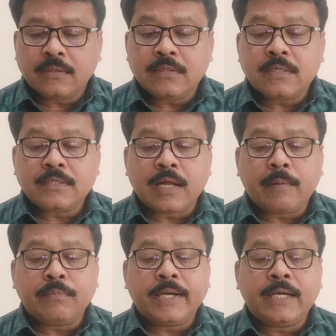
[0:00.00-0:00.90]
This is the
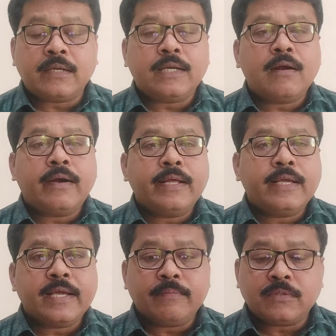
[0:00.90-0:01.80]
update
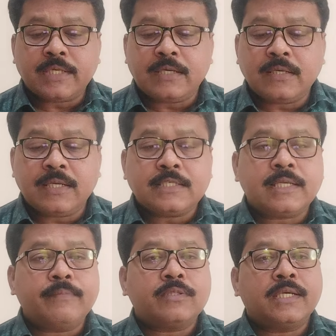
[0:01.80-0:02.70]
regarding EAMCET, TS
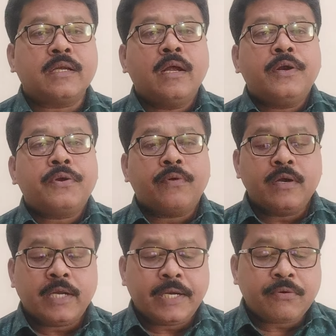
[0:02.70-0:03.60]
EAMCET
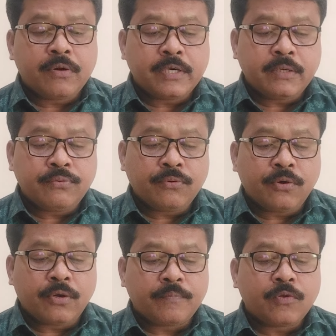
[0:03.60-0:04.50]

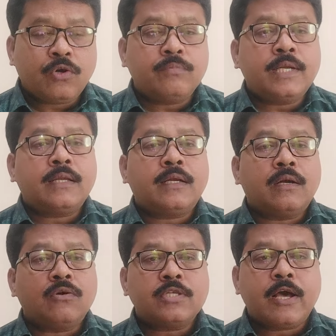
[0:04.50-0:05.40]
2024. Hope that the
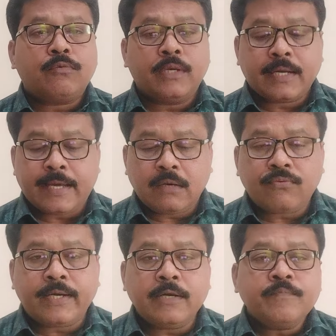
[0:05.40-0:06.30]
doubts have been
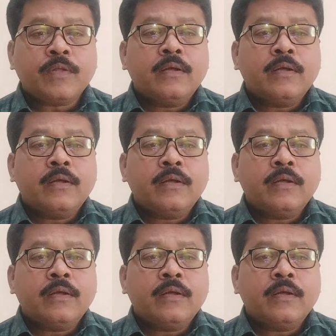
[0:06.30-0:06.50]
clarified.